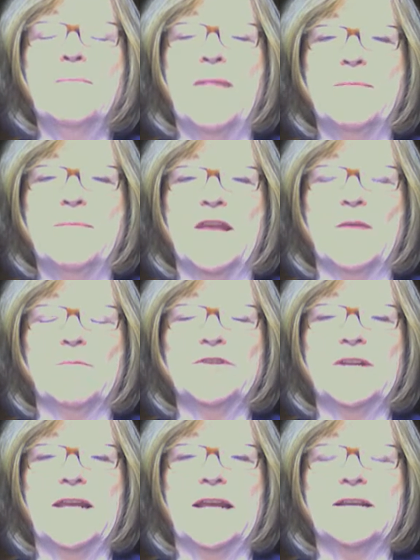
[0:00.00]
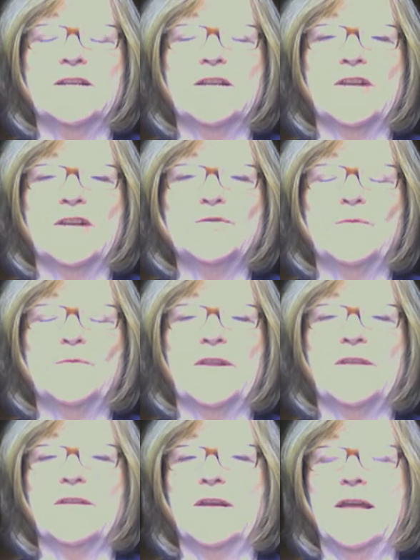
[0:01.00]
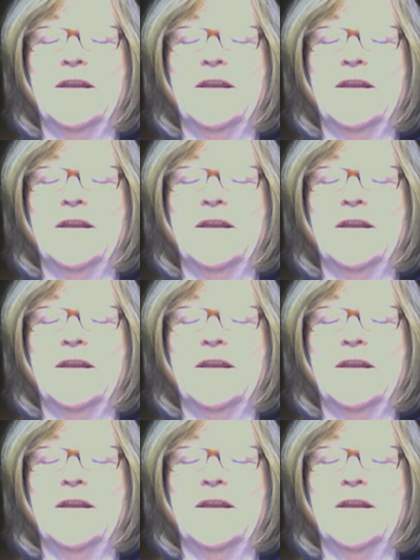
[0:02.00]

may be able to get in touch with